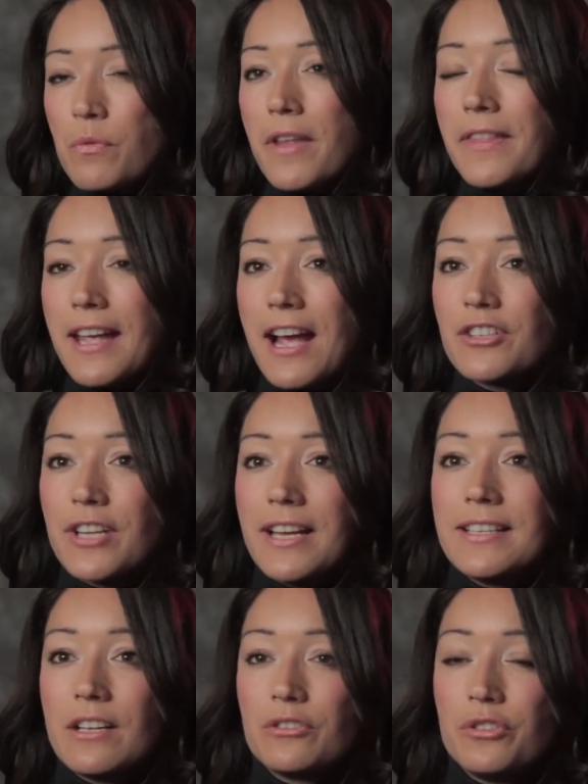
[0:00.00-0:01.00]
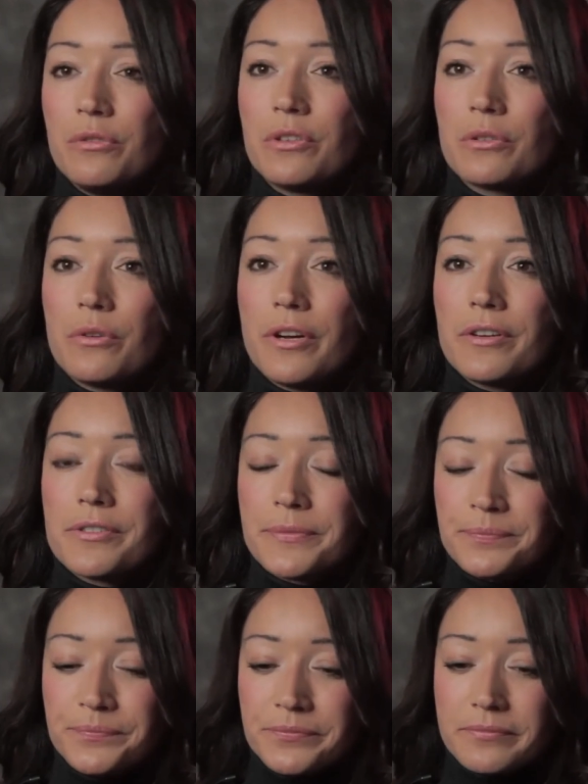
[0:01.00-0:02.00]
one thing actually I tell junior lawyers,
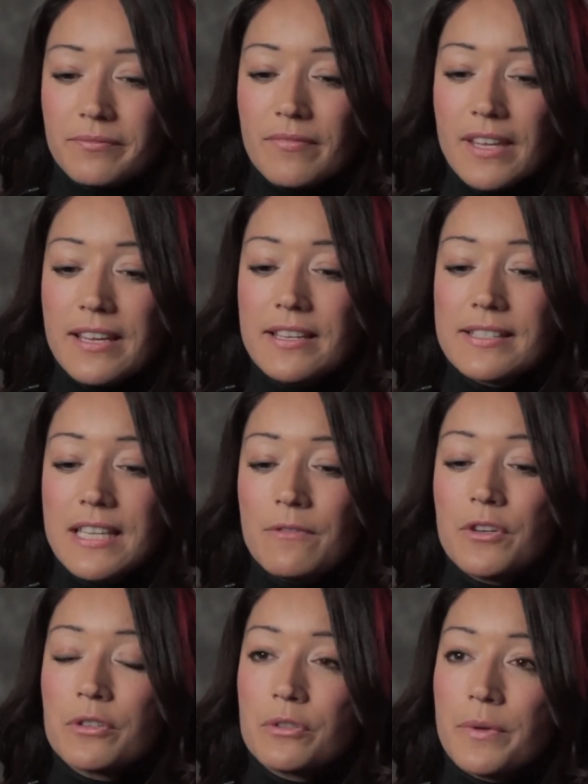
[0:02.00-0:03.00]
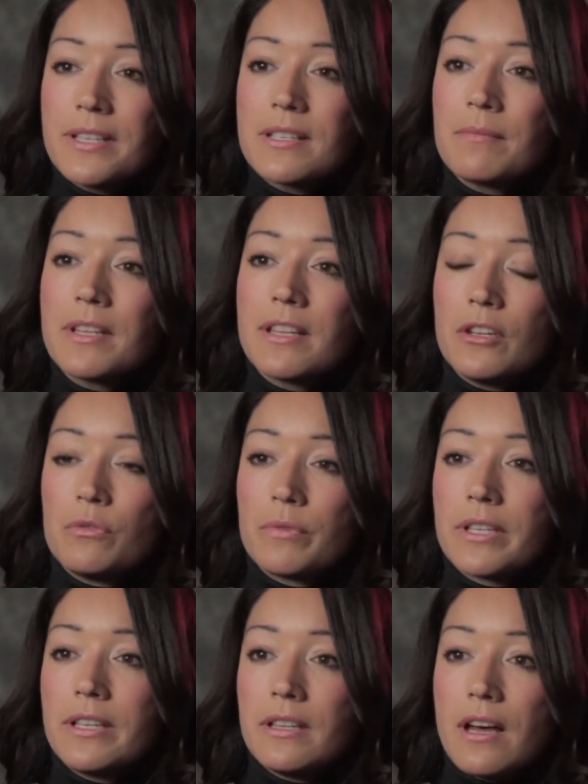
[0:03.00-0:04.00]
is if you're doing something that you
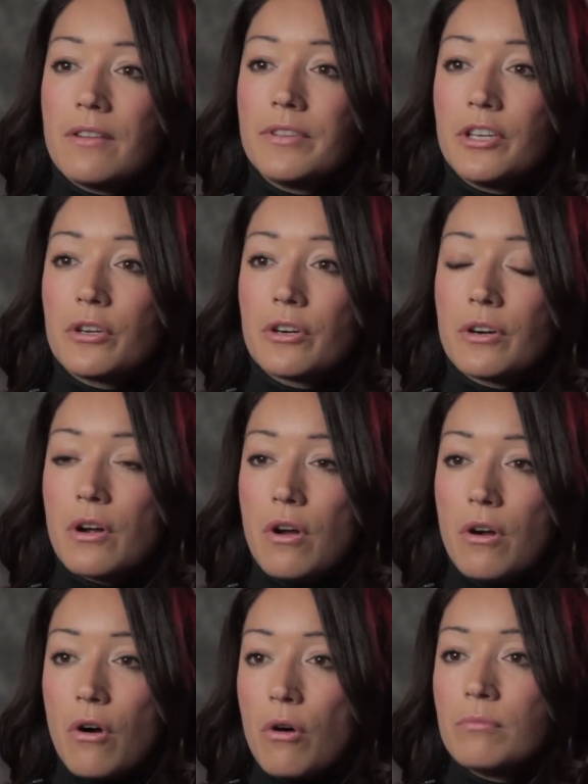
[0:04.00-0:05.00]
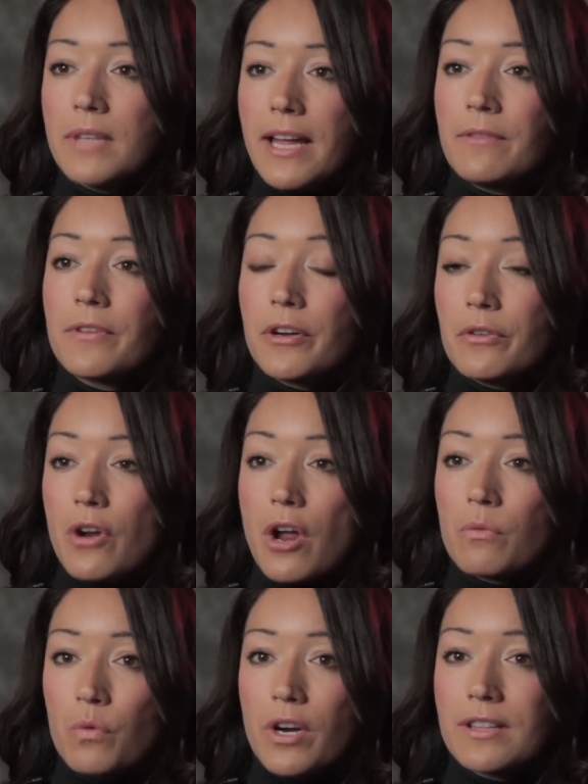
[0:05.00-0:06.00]
really love in your home life or your
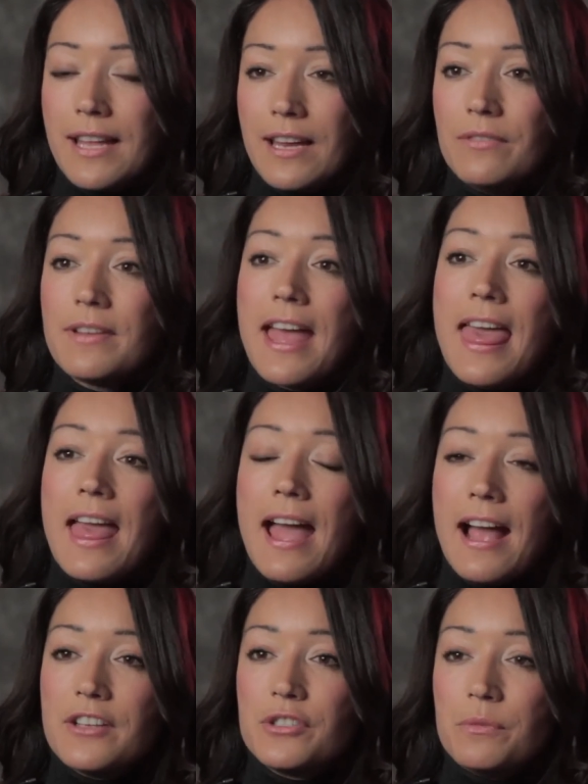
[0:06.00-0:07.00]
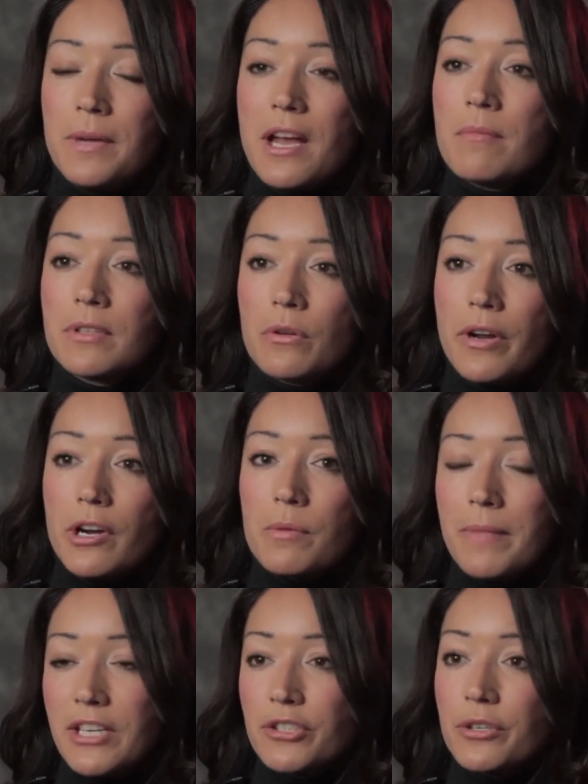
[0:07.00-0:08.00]
non-work life, as you become a lawyer,
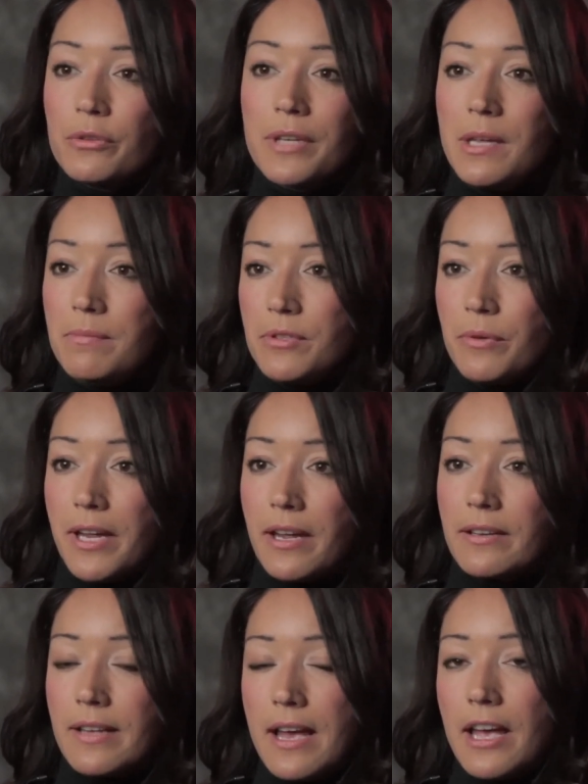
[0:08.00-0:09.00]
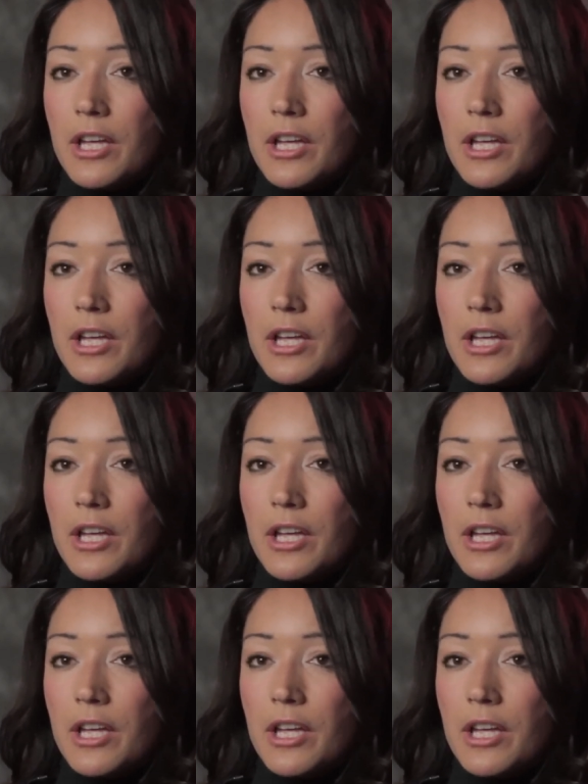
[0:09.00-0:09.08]
make sure you keep doing it.